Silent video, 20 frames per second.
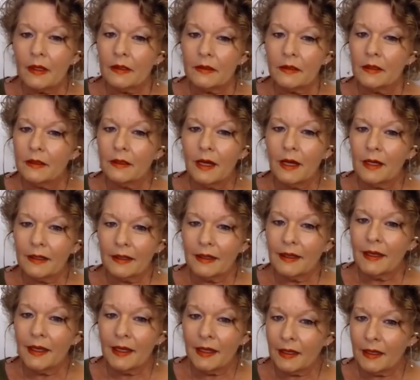to not
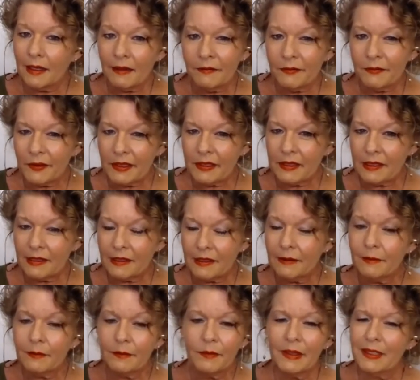get
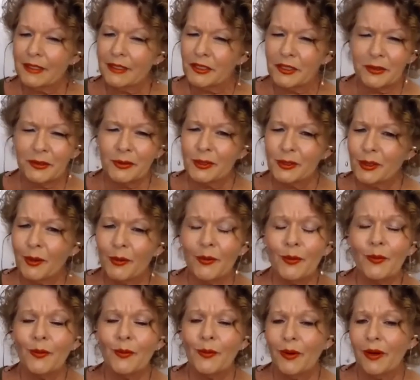everything, because you don't
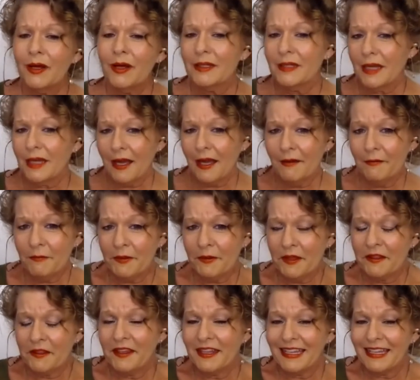want half the
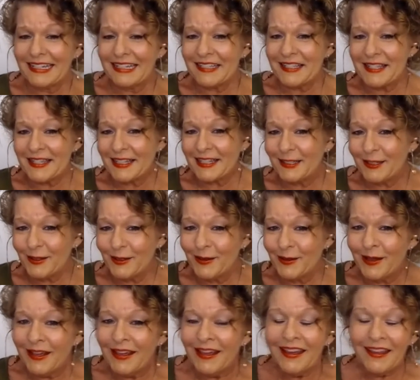things
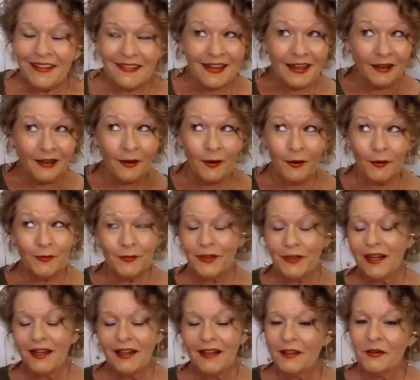that go
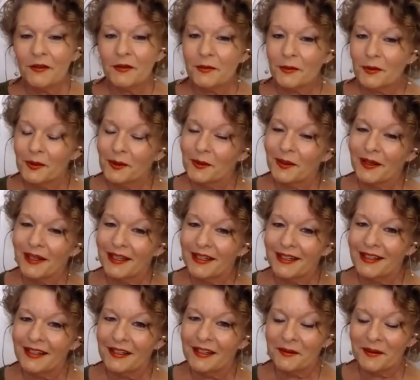flying through your head
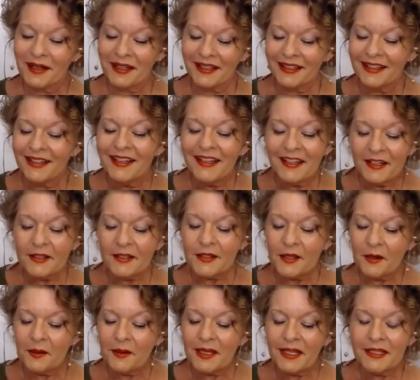anyway.
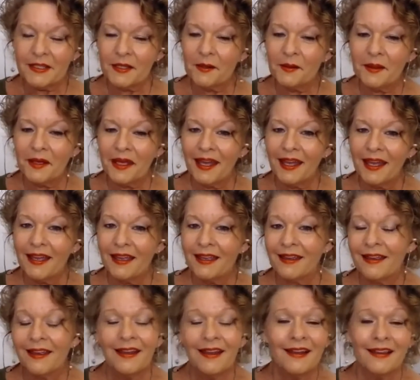So it's
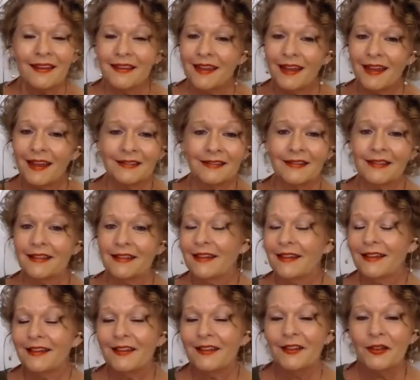okay that
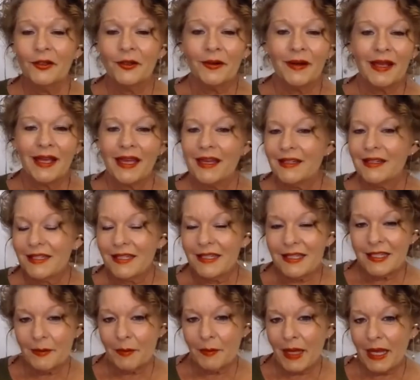you're
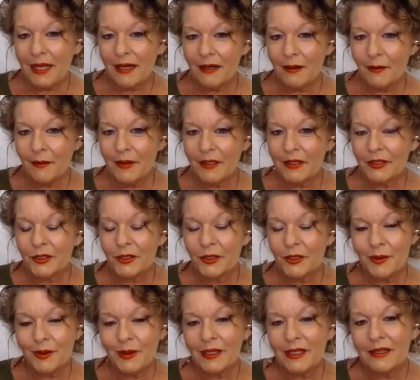anticipating with
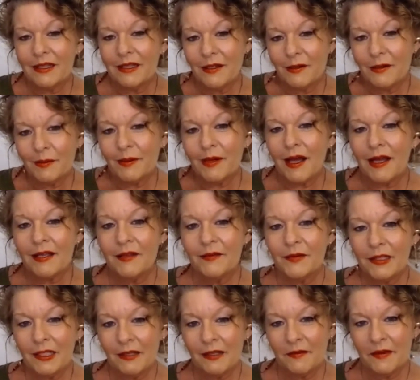joy the
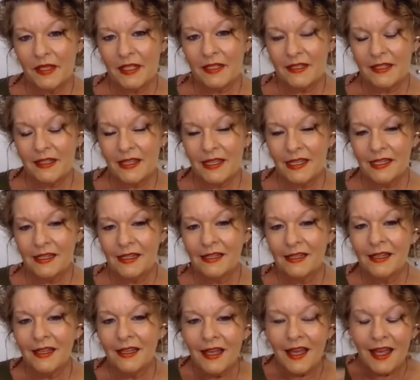arrival of this thing,
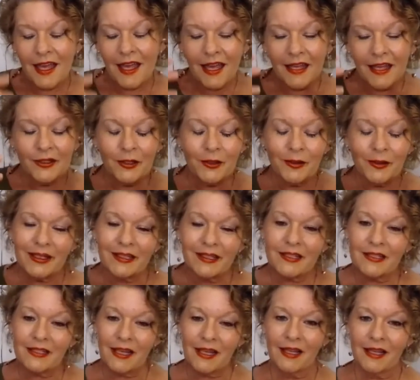and you're
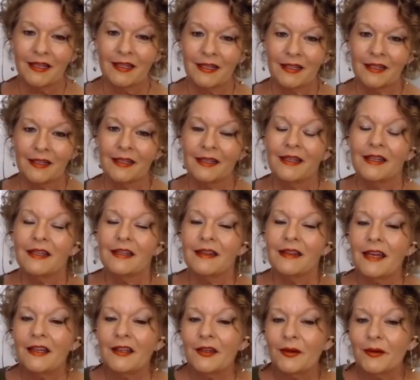excited
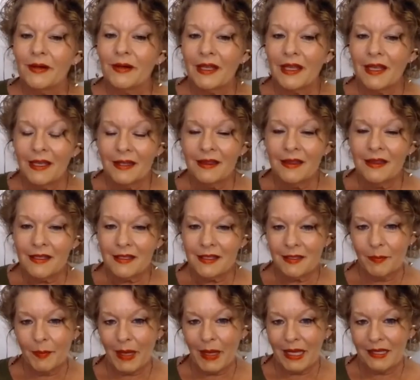that you're in the
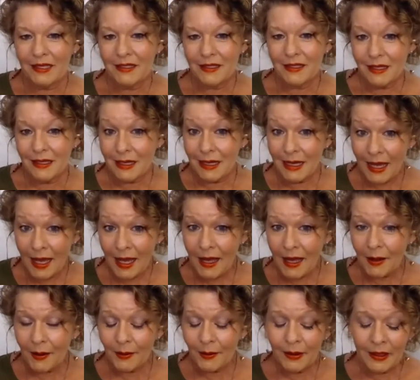space
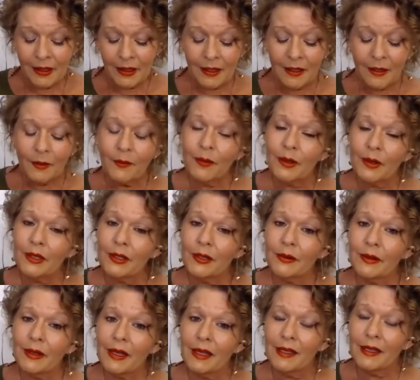now where
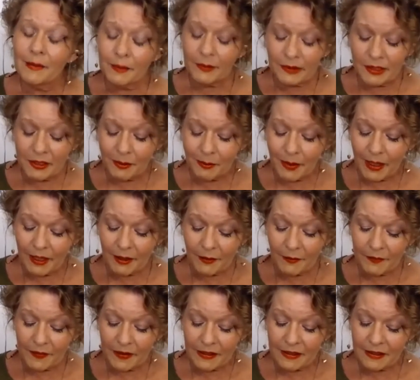you're able to
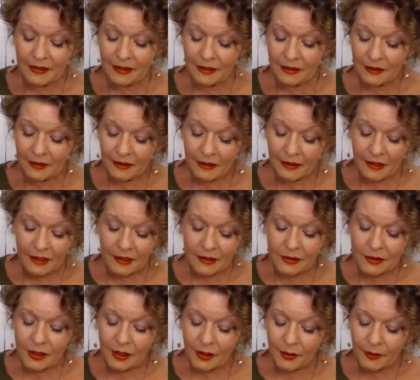manifest it.
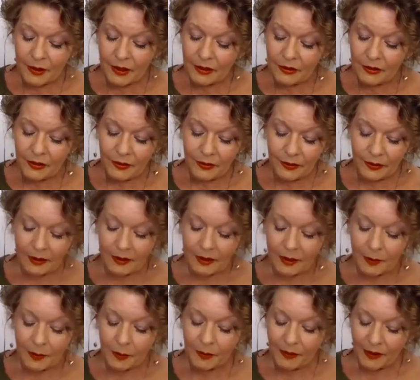So you're going
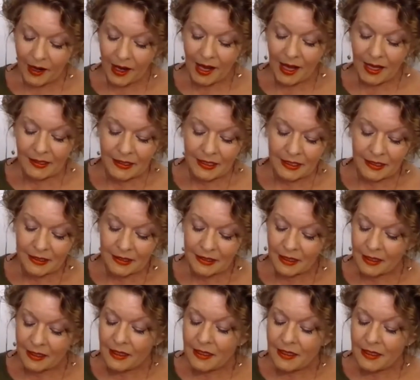to practice